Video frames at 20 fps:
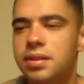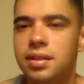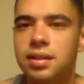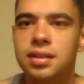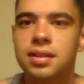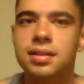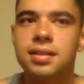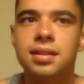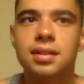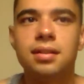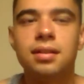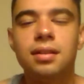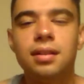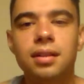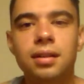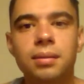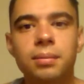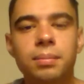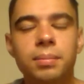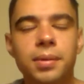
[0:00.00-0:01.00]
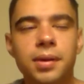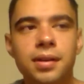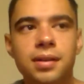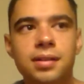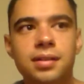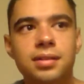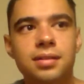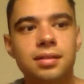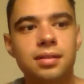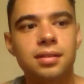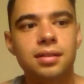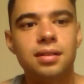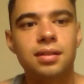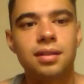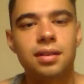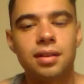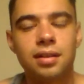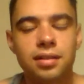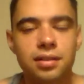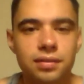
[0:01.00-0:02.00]
decently basic
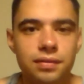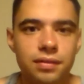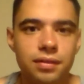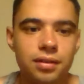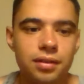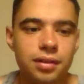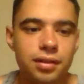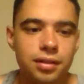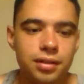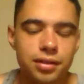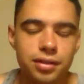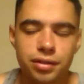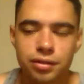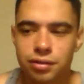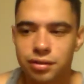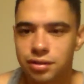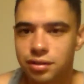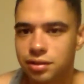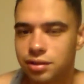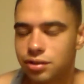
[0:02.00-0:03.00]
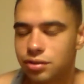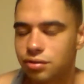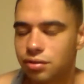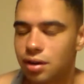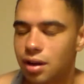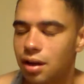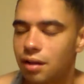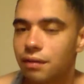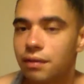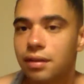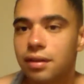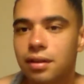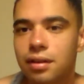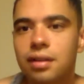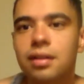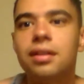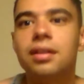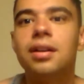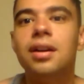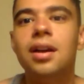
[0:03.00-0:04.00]
as far as you're just traveling
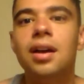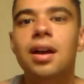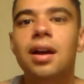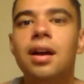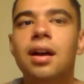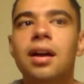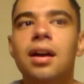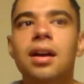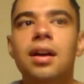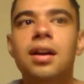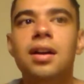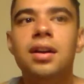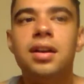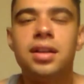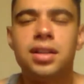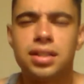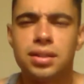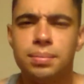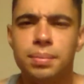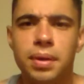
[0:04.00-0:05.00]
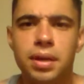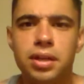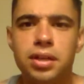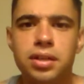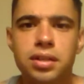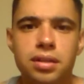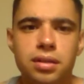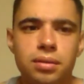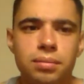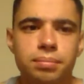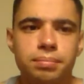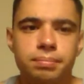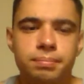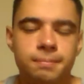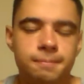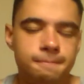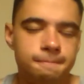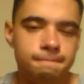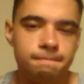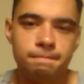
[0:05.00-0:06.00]
in a spaceship,
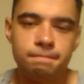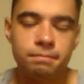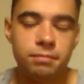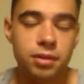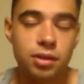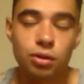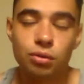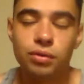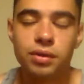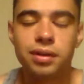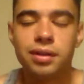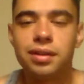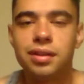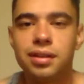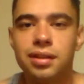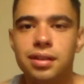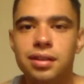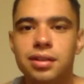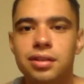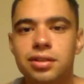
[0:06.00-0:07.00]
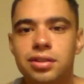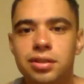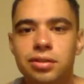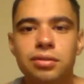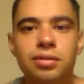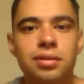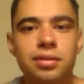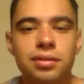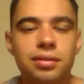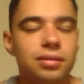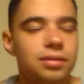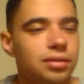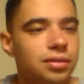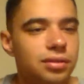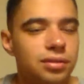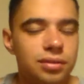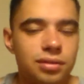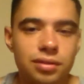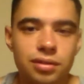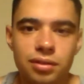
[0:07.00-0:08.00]
doing things. You can,
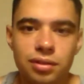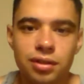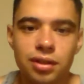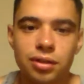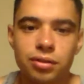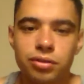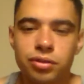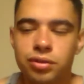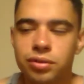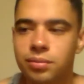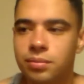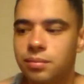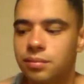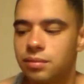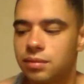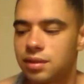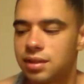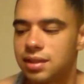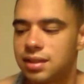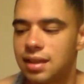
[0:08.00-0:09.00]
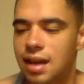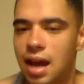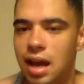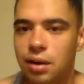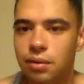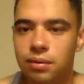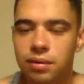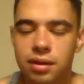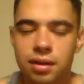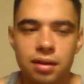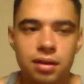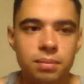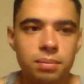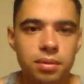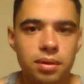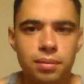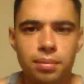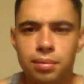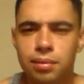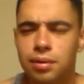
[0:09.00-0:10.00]
you know, side with good
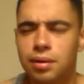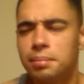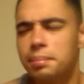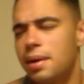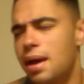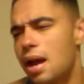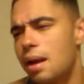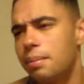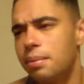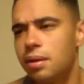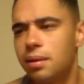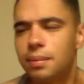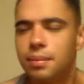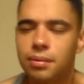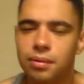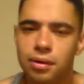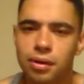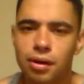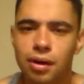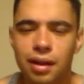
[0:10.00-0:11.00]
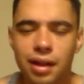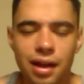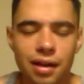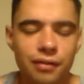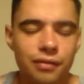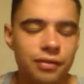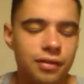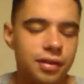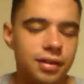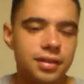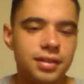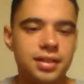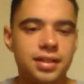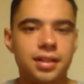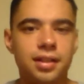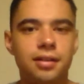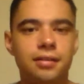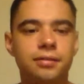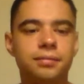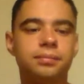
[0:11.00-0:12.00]
people or bad people and all that fun
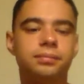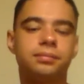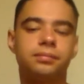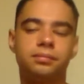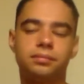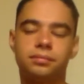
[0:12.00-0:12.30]
stuff.